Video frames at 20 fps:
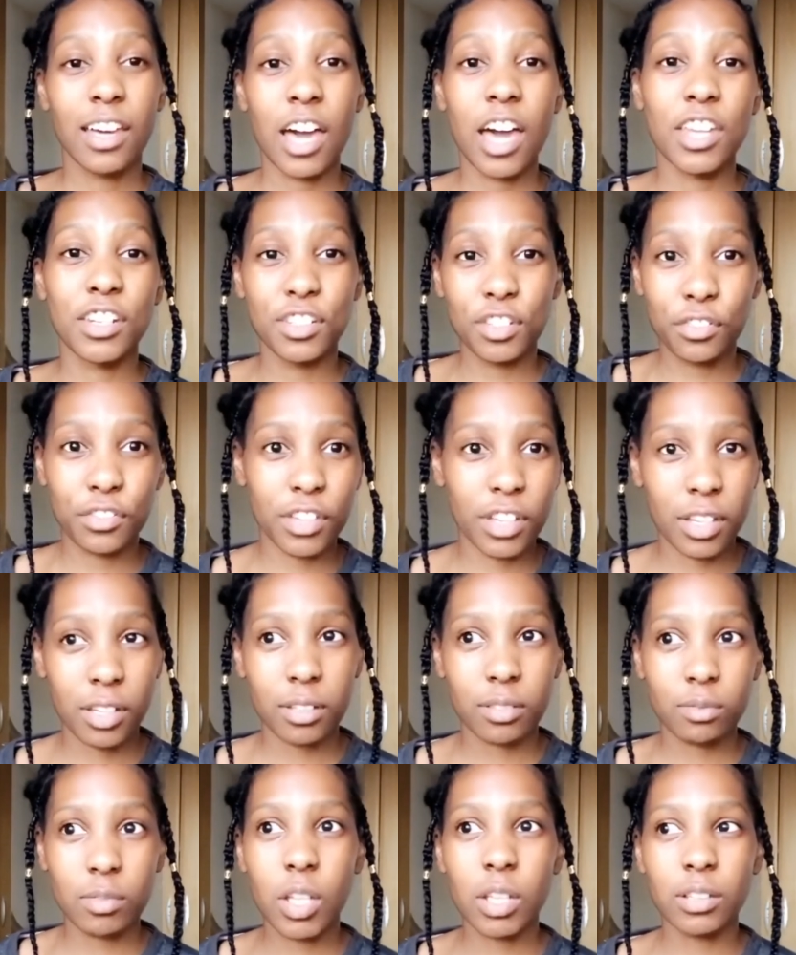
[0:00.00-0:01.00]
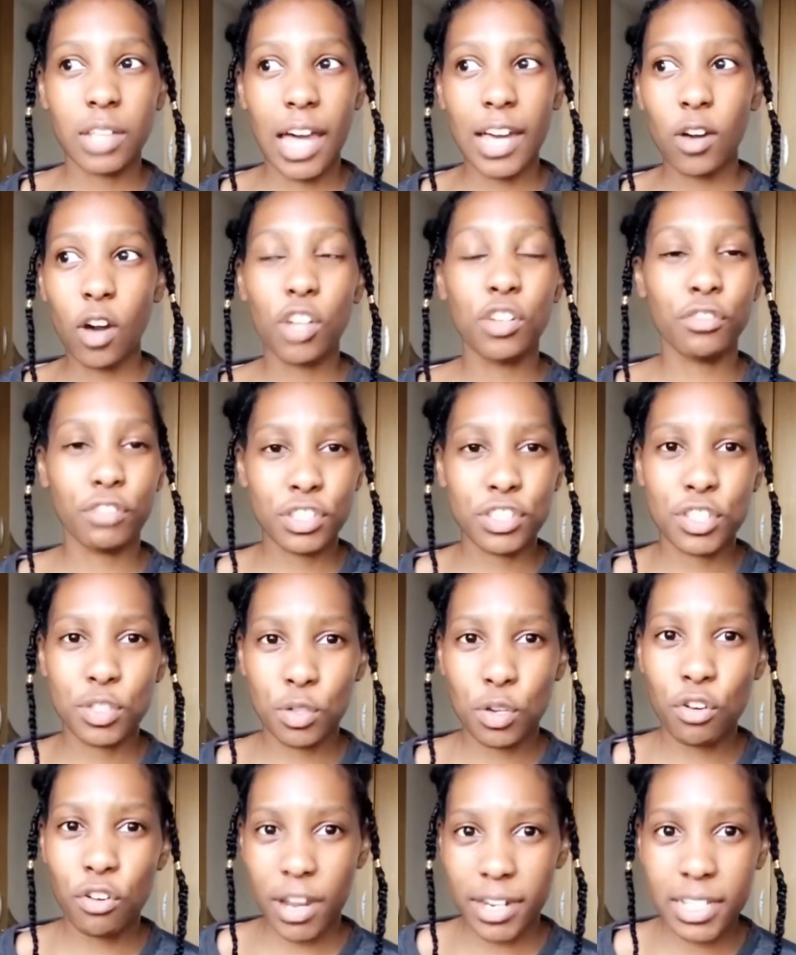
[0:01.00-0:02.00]
I got another 2
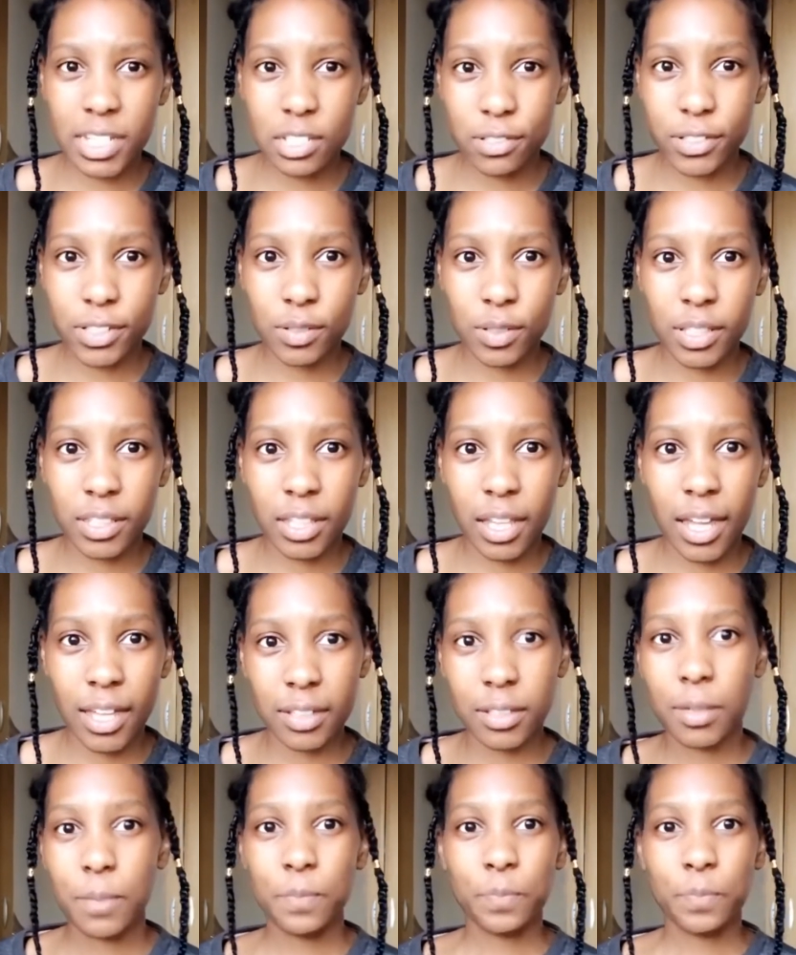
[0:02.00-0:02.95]
credits for doing that,